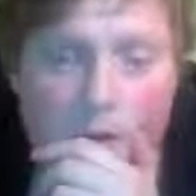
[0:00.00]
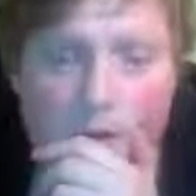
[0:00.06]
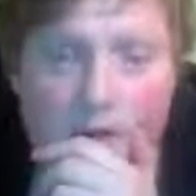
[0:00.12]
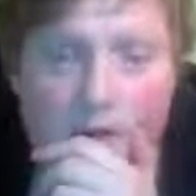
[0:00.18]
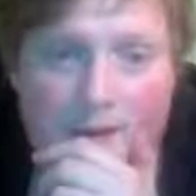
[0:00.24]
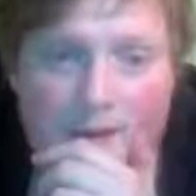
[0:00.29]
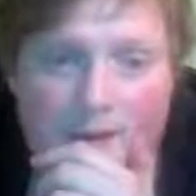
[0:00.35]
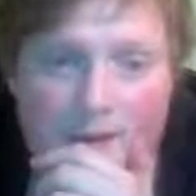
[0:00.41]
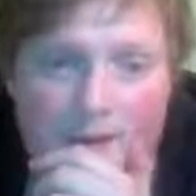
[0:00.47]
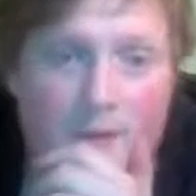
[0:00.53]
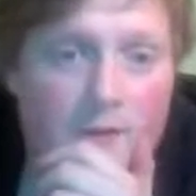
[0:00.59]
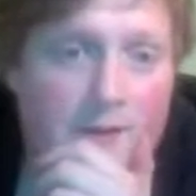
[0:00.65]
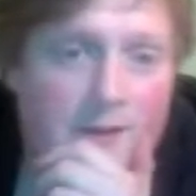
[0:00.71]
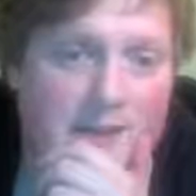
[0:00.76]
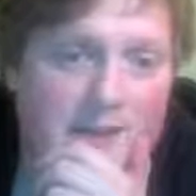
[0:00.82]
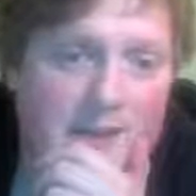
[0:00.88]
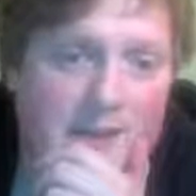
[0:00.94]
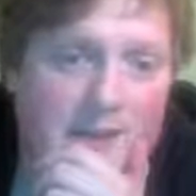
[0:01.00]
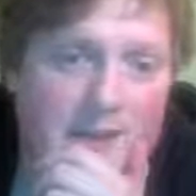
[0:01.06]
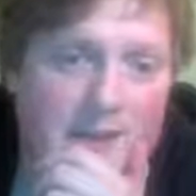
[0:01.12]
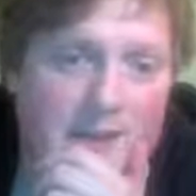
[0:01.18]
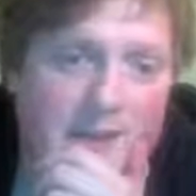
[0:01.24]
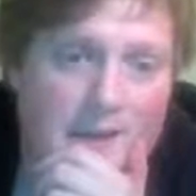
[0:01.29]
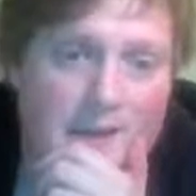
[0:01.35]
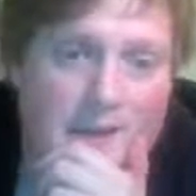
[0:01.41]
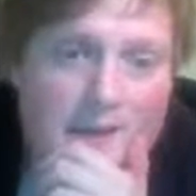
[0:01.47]
And if I take
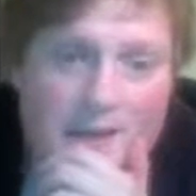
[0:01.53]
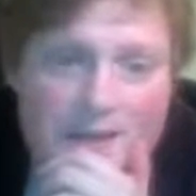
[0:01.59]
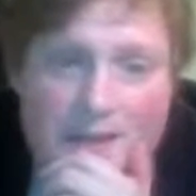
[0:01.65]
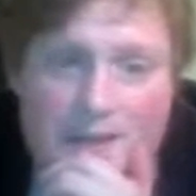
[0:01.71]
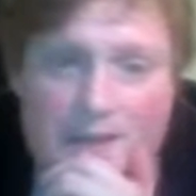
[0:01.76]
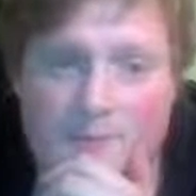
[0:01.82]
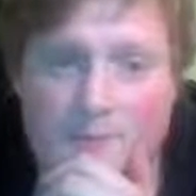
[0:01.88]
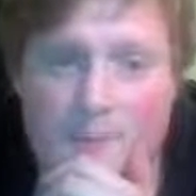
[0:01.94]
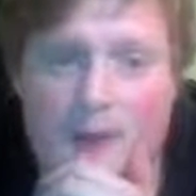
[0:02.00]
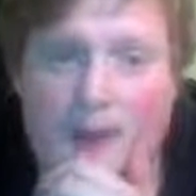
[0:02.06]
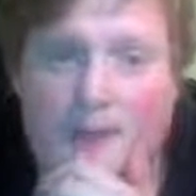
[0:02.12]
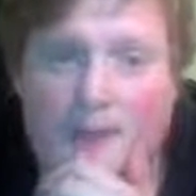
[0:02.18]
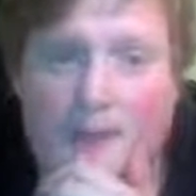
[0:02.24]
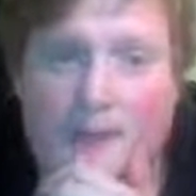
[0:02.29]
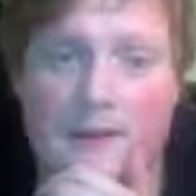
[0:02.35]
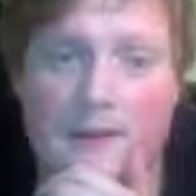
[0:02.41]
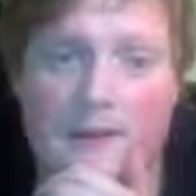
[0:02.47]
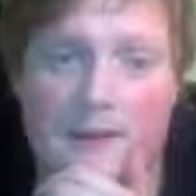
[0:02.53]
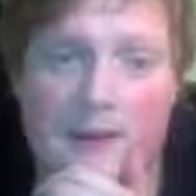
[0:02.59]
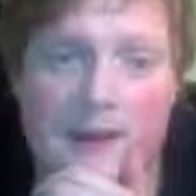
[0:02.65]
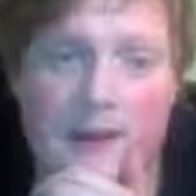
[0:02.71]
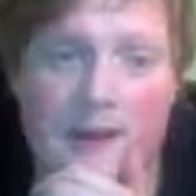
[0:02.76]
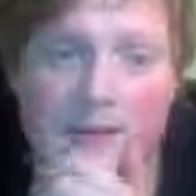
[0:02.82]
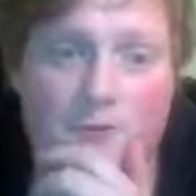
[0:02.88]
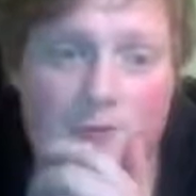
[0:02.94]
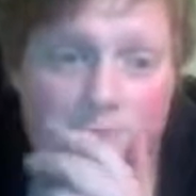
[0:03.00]
and he takes back, I
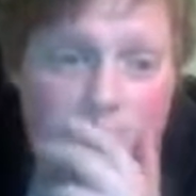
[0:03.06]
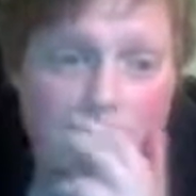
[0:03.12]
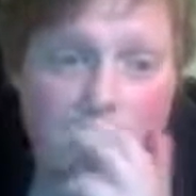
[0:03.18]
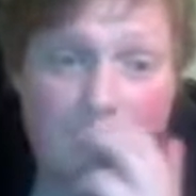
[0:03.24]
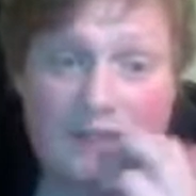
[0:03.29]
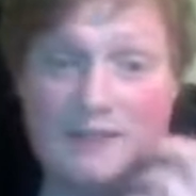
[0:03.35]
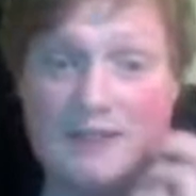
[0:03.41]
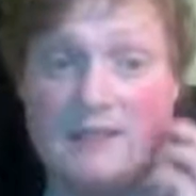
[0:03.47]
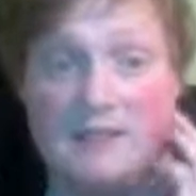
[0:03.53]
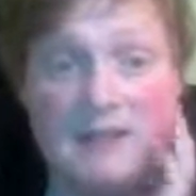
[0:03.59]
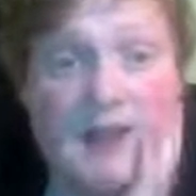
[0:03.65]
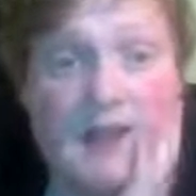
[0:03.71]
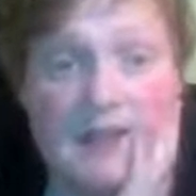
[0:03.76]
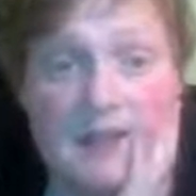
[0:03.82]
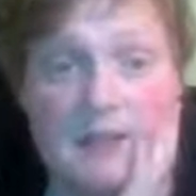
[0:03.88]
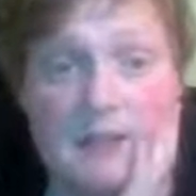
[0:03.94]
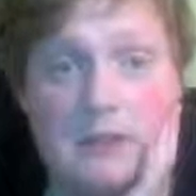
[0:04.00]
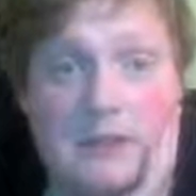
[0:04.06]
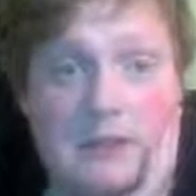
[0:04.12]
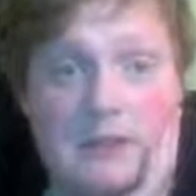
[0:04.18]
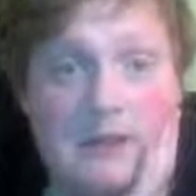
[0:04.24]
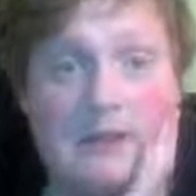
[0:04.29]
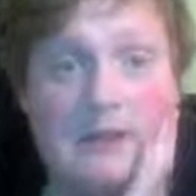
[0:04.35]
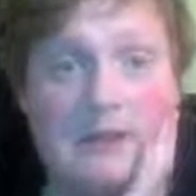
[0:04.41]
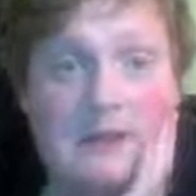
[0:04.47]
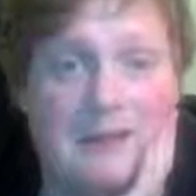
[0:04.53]
have to move this knight,
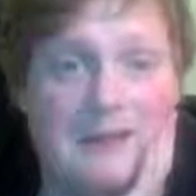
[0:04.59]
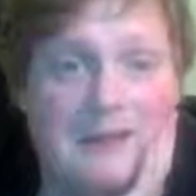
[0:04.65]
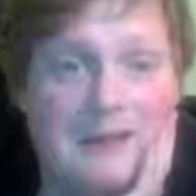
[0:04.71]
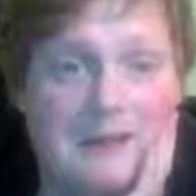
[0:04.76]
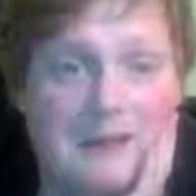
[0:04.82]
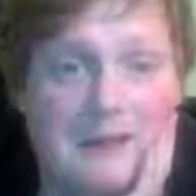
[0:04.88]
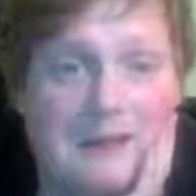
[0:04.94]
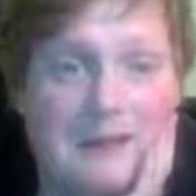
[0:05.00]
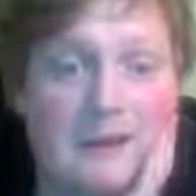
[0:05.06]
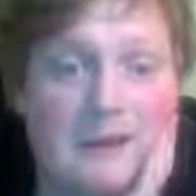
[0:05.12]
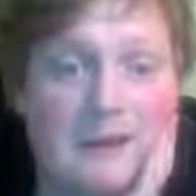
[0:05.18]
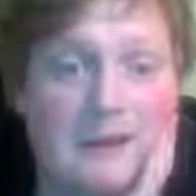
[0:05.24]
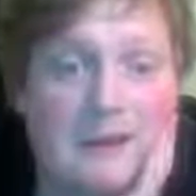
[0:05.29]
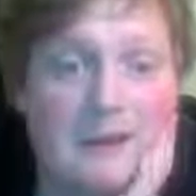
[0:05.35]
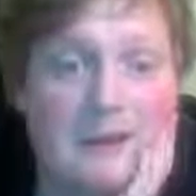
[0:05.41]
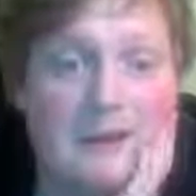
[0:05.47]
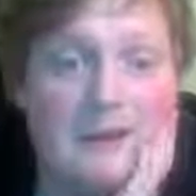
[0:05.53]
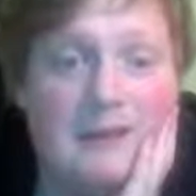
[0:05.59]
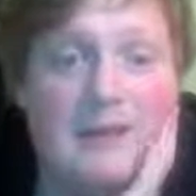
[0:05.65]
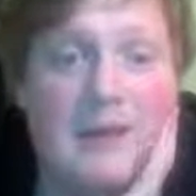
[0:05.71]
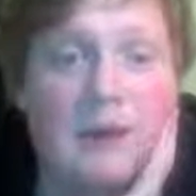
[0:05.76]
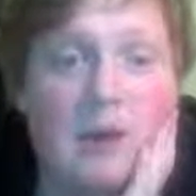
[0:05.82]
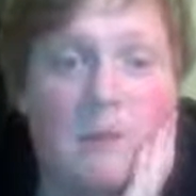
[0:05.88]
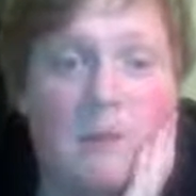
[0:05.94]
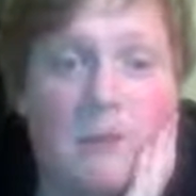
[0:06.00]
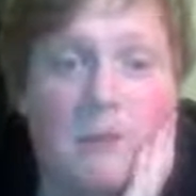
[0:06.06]
then he can
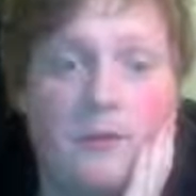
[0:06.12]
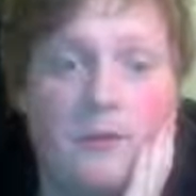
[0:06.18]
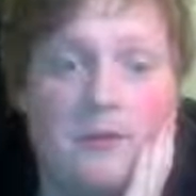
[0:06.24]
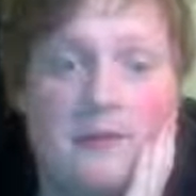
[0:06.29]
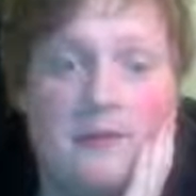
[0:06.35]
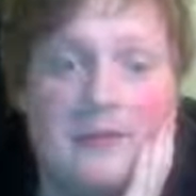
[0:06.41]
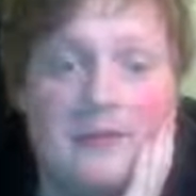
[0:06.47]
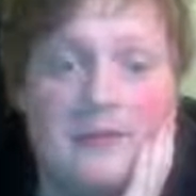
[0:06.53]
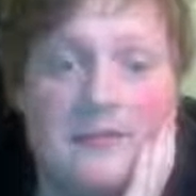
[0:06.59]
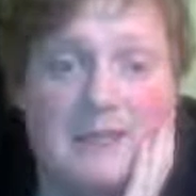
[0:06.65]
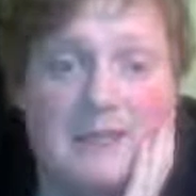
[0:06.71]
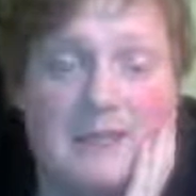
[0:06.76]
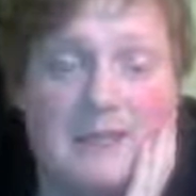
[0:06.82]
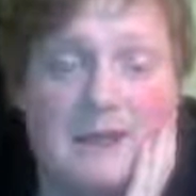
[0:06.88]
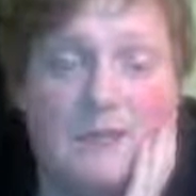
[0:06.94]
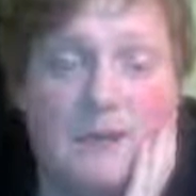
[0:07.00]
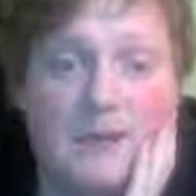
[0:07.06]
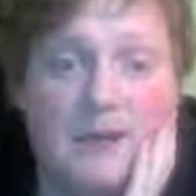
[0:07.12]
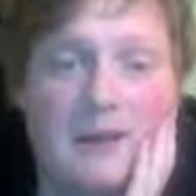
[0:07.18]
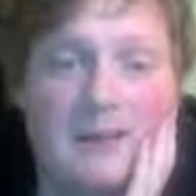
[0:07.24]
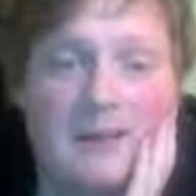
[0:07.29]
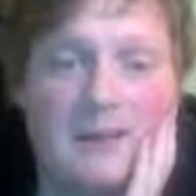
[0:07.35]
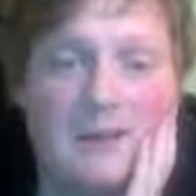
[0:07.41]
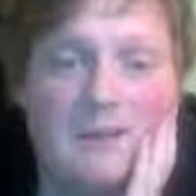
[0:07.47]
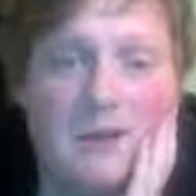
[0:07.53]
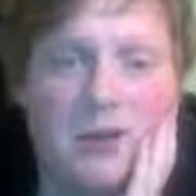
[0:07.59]
gang up on this d7 knight
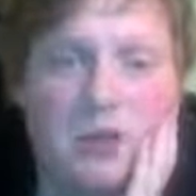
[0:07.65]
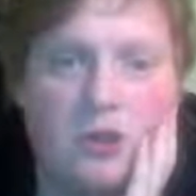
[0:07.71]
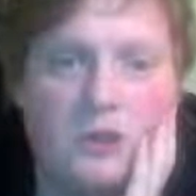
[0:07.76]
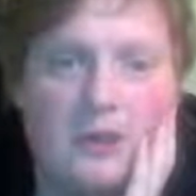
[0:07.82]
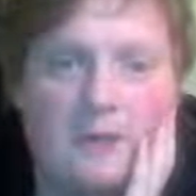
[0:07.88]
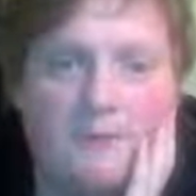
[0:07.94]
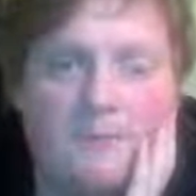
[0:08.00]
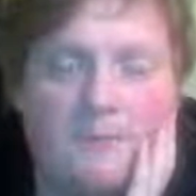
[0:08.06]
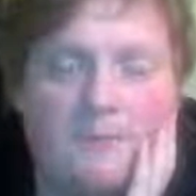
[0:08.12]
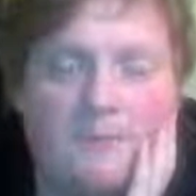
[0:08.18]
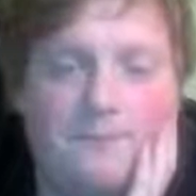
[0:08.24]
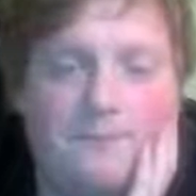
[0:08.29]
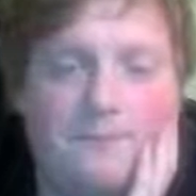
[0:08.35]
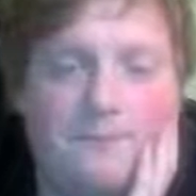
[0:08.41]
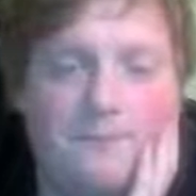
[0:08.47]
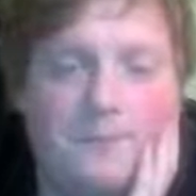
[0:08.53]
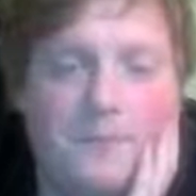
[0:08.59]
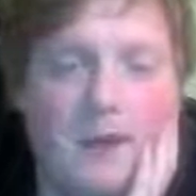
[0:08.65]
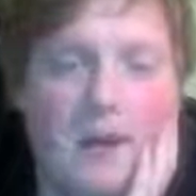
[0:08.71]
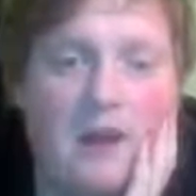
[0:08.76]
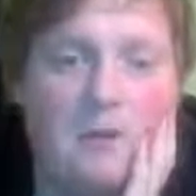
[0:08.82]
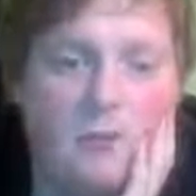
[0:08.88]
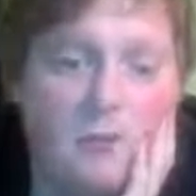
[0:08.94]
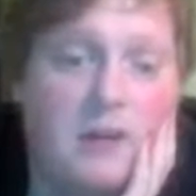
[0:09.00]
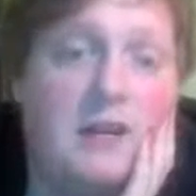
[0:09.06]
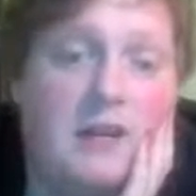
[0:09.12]
eventually.
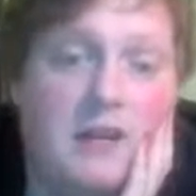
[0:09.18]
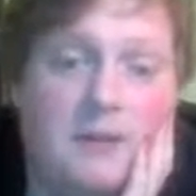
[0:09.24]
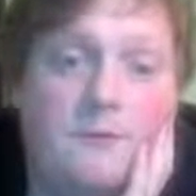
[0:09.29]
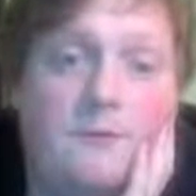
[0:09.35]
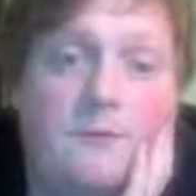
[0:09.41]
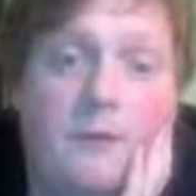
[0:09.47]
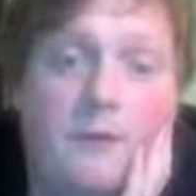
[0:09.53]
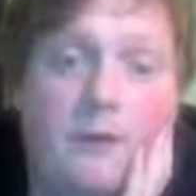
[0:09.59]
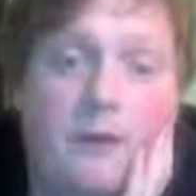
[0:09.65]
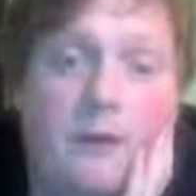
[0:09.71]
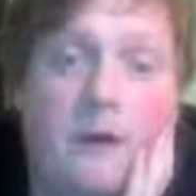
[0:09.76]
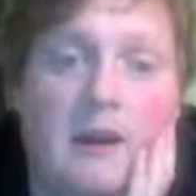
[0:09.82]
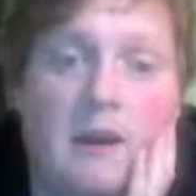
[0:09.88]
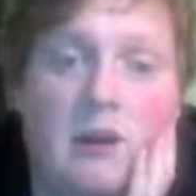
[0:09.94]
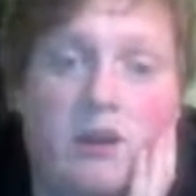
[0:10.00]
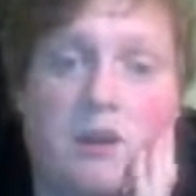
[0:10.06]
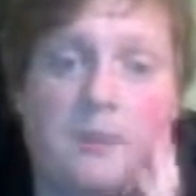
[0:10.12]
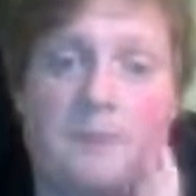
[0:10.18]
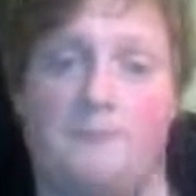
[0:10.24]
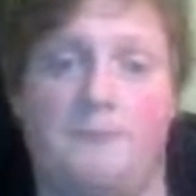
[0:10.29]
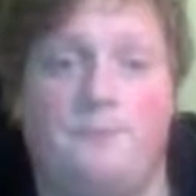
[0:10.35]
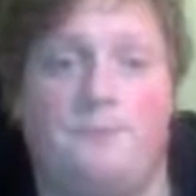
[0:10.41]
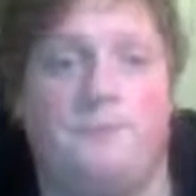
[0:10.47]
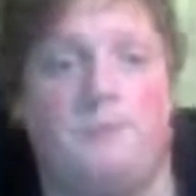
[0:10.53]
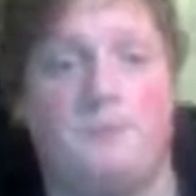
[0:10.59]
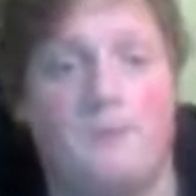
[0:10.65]
And win it for free actually.
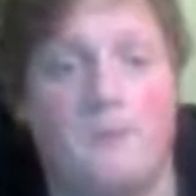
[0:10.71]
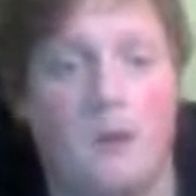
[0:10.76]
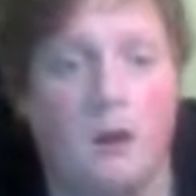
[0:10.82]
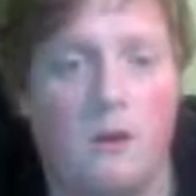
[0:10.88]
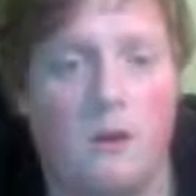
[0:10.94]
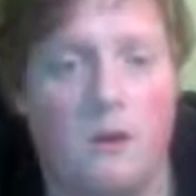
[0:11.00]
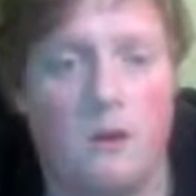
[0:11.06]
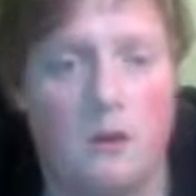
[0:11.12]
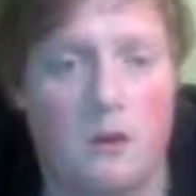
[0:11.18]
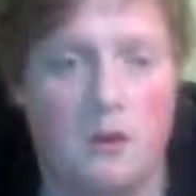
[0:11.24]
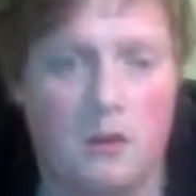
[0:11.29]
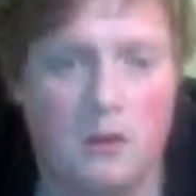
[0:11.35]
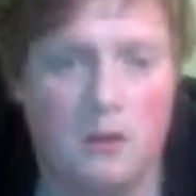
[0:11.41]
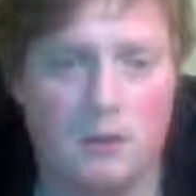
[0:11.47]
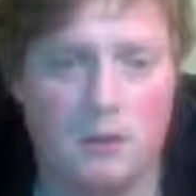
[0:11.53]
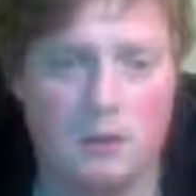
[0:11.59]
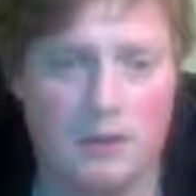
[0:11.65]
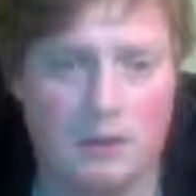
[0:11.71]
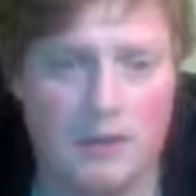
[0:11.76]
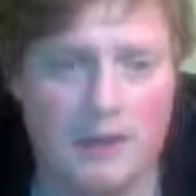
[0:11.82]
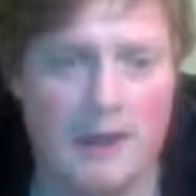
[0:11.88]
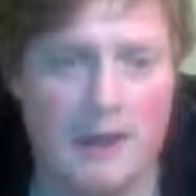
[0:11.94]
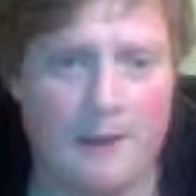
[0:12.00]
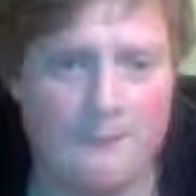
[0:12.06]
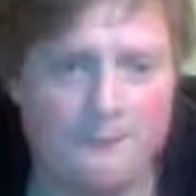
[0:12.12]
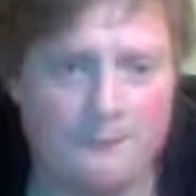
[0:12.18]
So
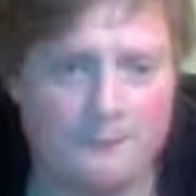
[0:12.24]
yeah.